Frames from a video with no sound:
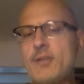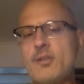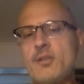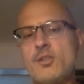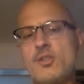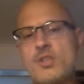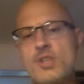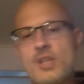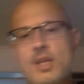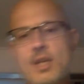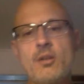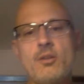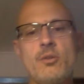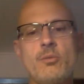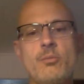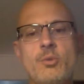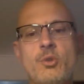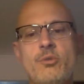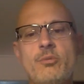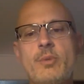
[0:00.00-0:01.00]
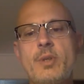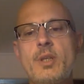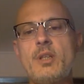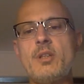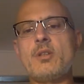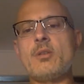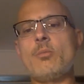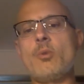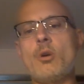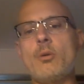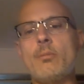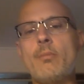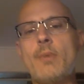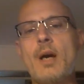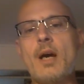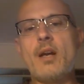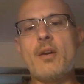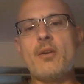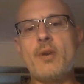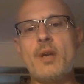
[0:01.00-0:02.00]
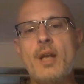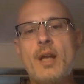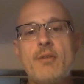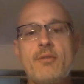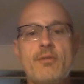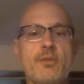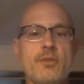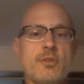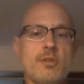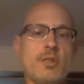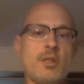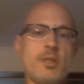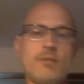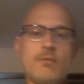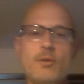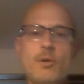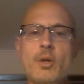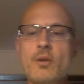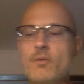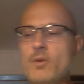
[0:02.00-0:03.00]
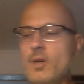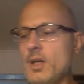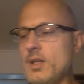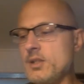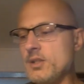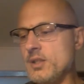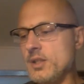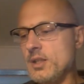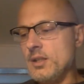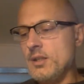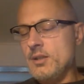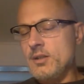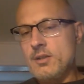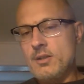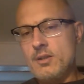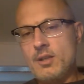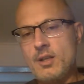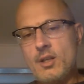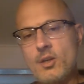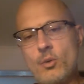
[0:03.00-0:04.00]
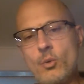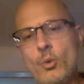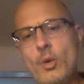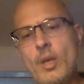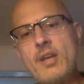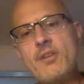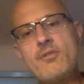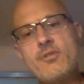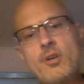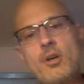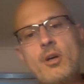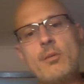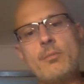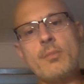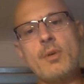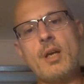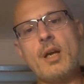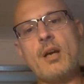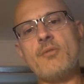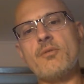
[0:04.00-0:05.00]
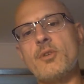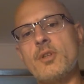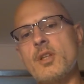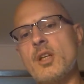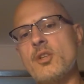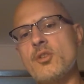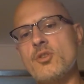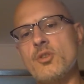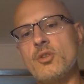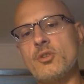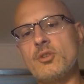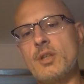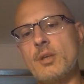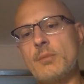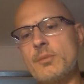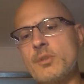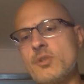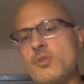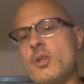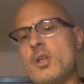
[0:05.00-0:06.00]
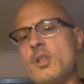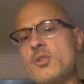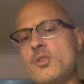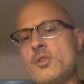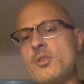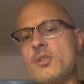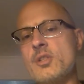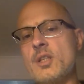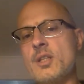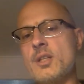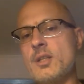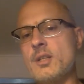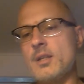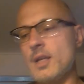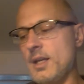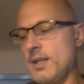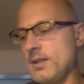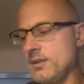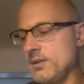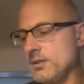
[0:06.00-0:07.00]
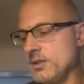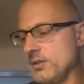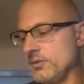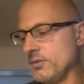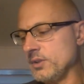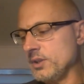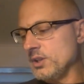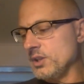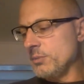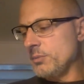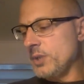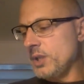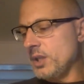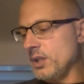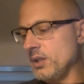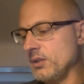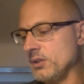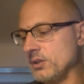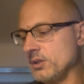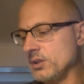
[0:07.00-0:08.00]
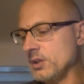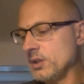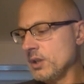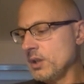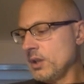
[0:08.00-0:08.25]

to channel the movement into more moderate efforts like voting rights and to get away from confrontational demonstrations and civil disobedience.